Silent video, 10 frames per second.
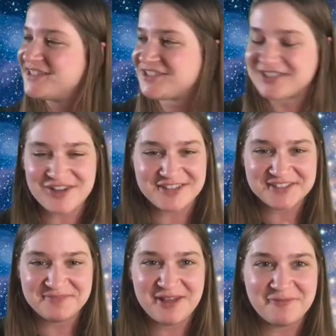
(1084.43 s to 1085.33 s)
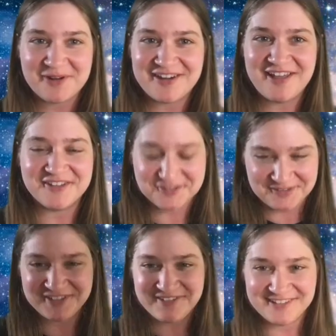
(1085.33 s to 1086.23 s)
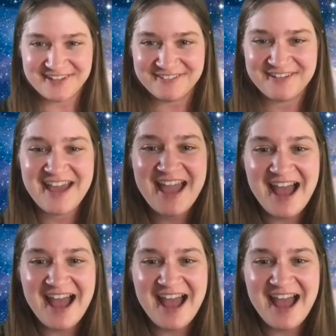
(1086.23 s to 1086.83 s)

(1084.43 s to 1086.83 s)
it's just Jocelyn Bell Burnell is really well-known.